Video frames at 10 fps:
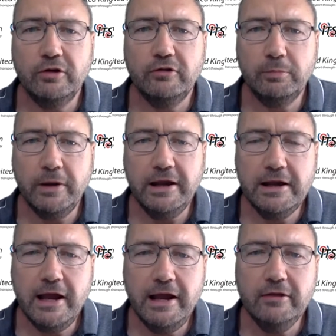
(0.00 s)
which has been
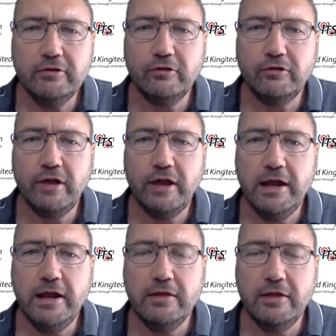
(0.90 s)
key to
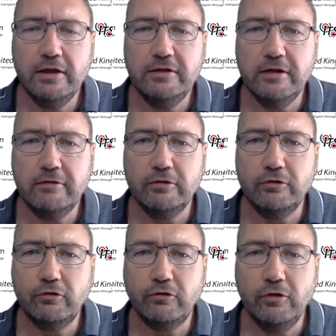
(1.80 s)
see the
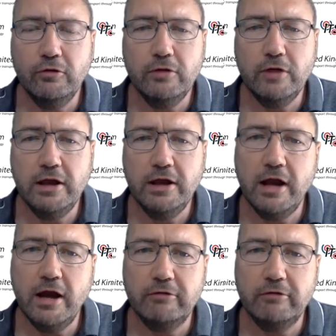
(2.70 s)
adherence to the